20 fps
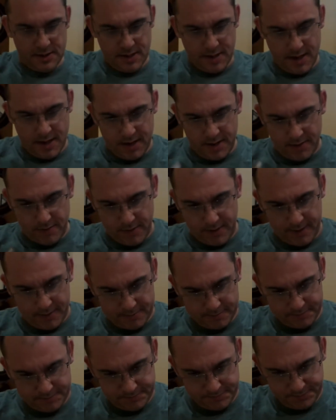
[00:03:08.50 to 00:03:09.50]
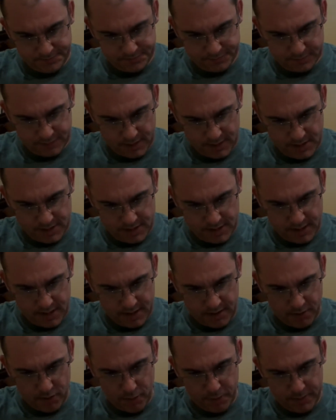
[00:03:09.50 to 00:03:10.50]
anyway, let's cut
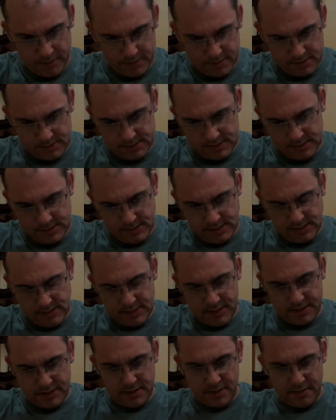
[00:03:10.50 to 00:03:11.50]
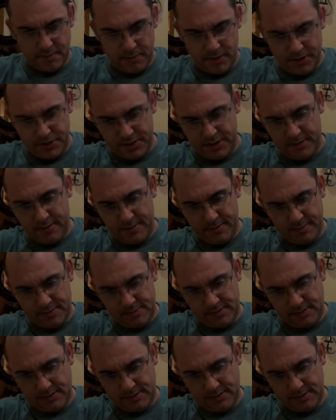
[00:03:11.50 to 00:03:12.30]
it open. Let's start munching.